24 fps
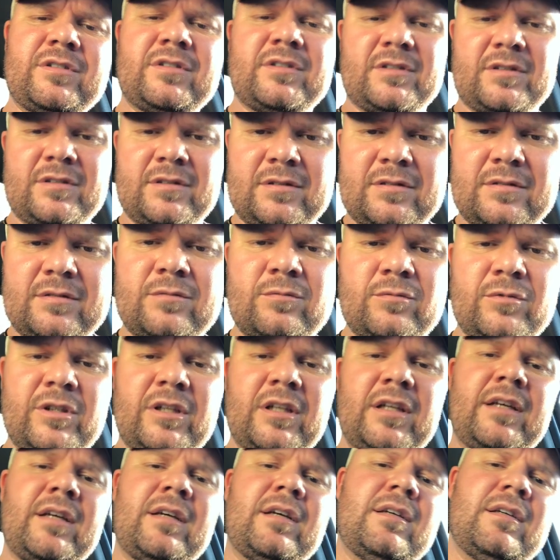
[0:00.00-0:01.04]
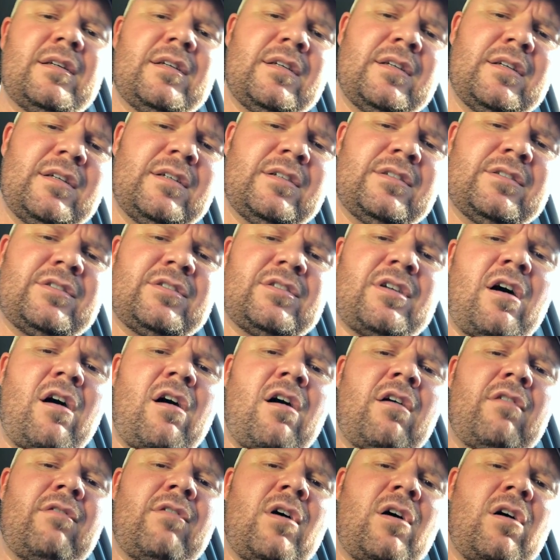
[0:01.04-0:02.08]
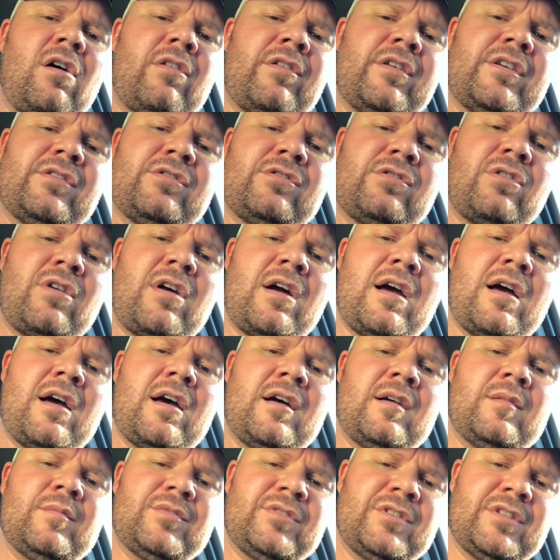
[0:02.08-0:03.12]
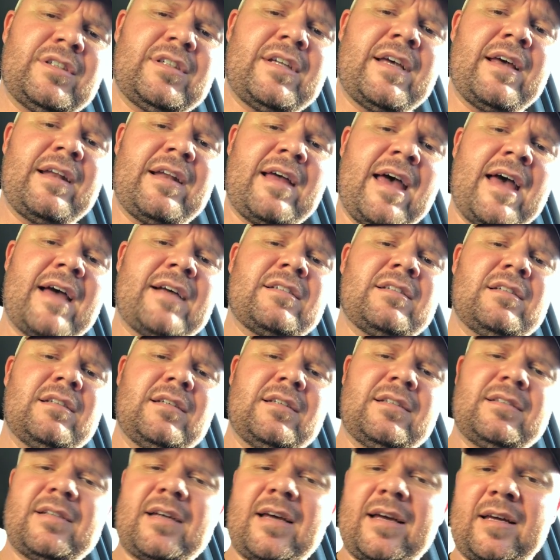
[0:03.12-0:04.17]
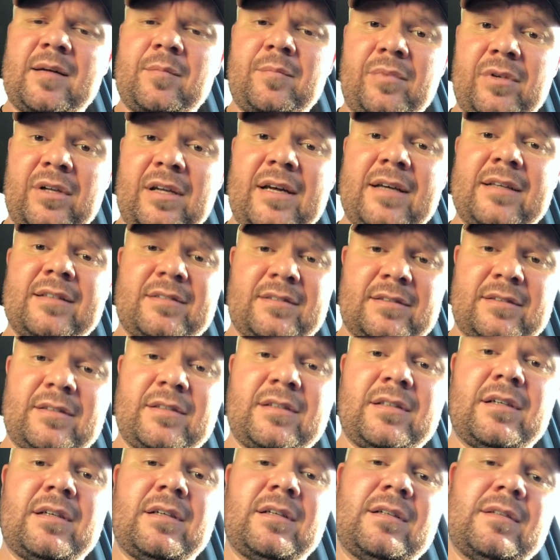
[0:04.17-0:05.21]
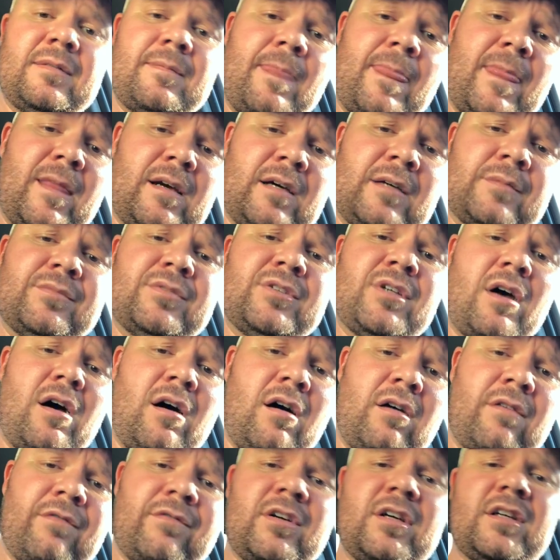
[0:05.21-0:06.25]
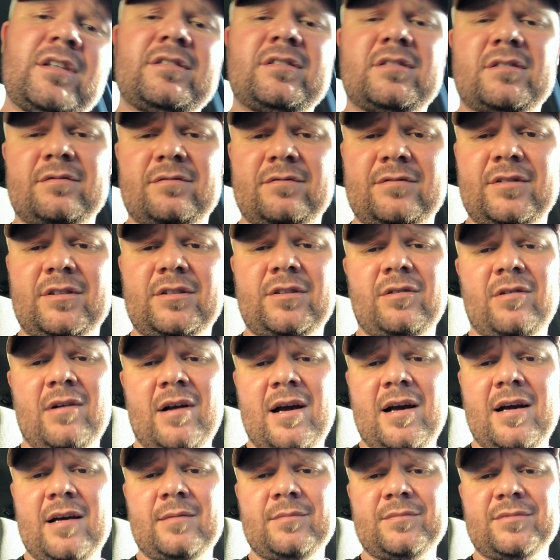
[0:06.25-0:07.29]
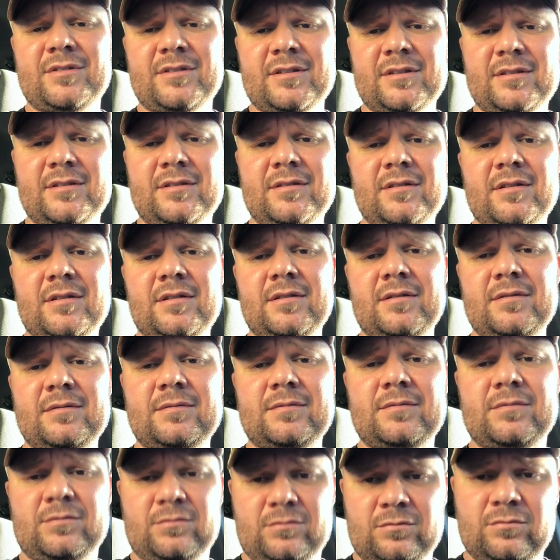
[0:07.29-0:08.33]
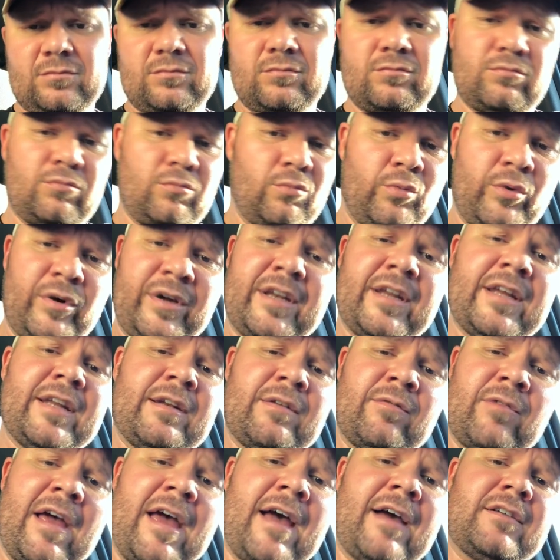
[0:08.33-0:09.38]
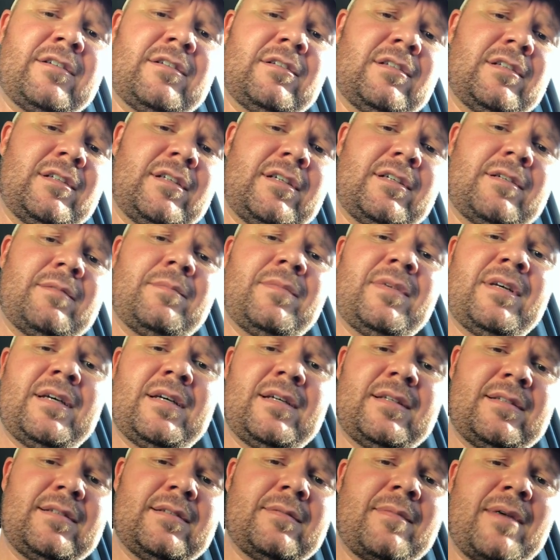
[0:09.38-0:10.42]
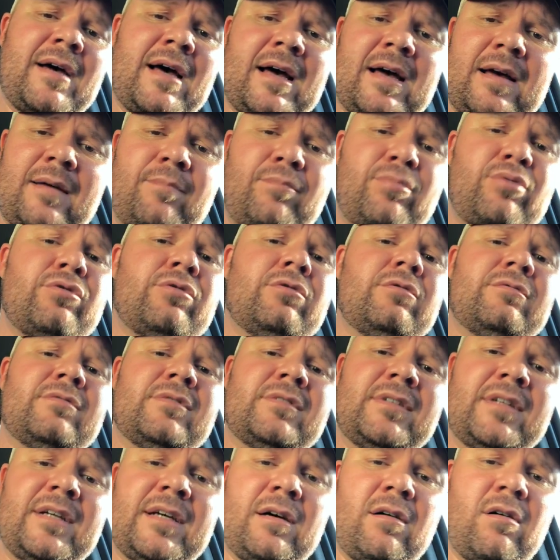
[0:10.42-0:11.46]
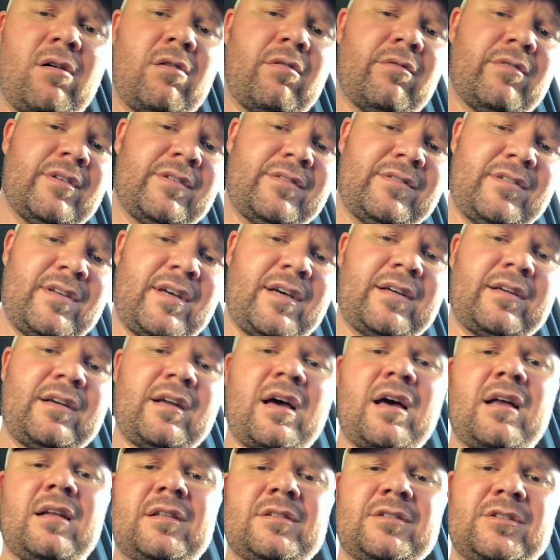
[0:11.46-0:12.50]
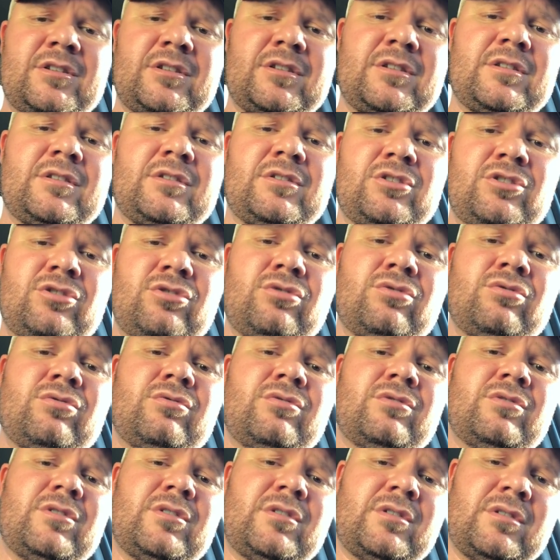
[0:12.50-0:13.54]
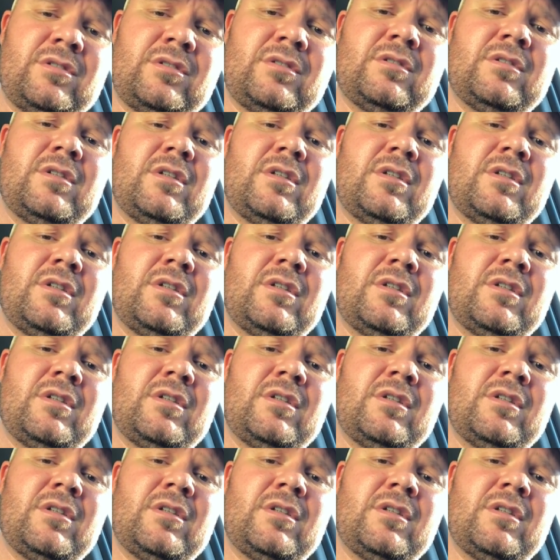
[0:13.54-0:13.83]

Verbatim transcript: us to really solve all these crimes that had actually taken place and uh, absolve us of the crimes that uh, we didn't actually commit by proving how all this technology is used to